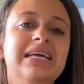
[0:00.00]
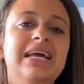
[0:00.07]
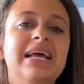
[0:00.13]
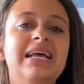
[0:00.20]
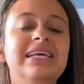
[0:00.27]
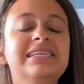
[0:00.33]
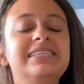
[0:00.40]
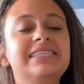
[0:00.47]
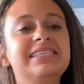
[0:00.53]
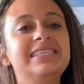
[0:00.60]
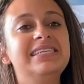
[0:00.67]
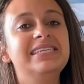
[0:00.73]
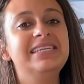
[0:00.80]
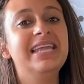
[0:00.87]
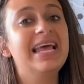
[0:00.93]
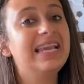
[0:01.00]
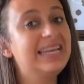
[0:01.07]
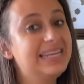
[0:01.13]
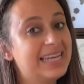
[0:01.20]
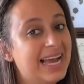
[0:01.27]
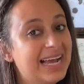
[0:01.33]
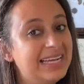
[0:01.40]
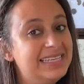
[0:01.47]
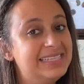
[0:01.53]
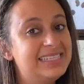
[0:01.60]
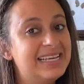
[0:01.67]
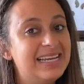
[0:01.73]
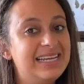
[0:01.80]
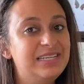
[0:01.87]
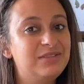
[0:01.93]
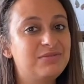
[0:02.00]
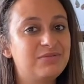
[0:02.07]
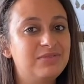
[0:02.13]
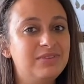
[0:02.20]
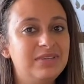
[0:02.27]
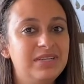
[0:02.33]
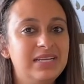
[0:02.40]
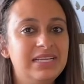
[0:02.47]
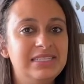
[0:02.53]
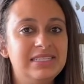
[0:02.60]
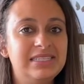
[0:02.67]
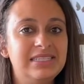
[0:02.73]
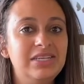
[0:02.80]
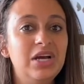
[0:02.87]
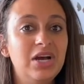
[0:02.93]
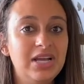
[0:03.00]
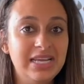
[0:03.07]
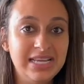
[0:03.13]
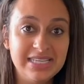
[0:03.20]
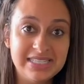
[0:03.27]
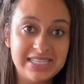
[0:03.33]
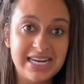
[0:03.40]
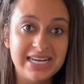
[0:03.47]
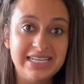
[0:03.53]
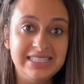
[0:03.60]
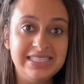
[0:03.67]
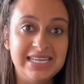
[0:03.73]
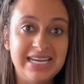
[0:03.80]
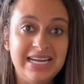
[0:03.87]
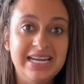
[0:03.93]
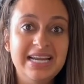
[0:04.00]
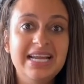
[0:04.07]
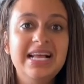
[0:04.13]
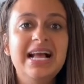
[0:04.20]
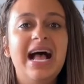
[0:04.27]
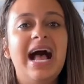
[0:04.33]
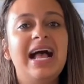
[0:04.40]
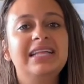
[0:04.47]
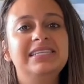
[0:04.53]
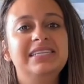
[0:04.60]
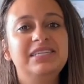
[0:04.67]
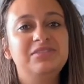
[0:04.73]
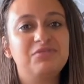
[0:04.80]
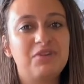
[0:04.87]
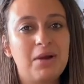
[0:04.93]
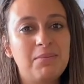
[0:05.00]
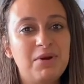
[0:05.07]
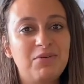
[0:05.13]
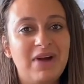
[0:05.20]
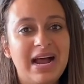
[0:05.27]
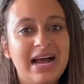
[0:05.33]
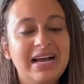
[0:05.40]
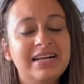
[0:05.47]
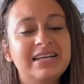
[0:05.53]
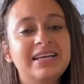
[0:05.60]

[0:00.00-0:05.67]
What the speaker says: He's nearly 90, and he is 90, and he's from Iraq.